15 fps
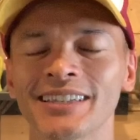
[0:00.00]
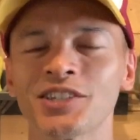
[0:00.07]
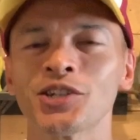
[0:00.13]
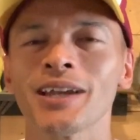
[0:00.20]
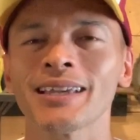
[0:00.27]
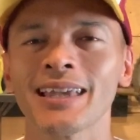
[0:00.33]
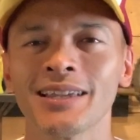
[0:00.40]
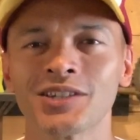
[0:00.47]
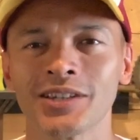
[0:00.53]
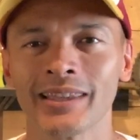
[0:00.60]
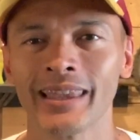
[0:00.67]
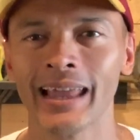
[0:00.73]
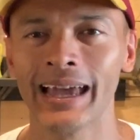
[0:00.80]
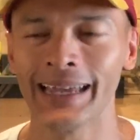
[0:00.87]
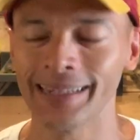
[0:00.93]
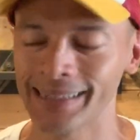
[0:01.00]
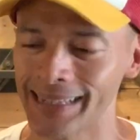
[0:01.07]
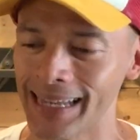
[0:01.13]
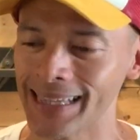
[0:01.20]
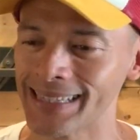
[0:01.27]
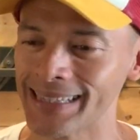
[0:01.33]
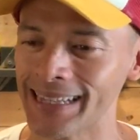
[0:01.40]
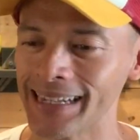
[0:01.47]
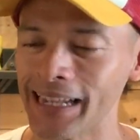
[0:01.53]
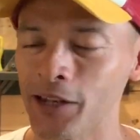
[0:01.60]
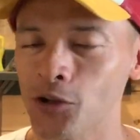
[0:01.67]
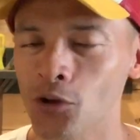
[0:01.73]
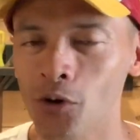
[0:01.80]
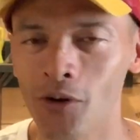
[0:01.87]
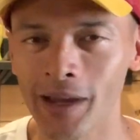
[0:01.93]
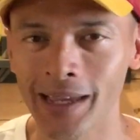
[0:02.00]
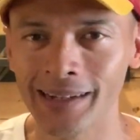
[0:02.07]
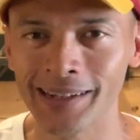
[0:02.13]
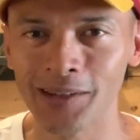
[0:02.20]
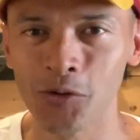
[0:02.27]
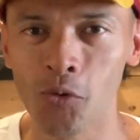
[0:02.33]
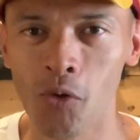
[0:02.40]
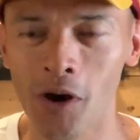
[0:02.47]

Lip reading: the check engine light, it's that annoying little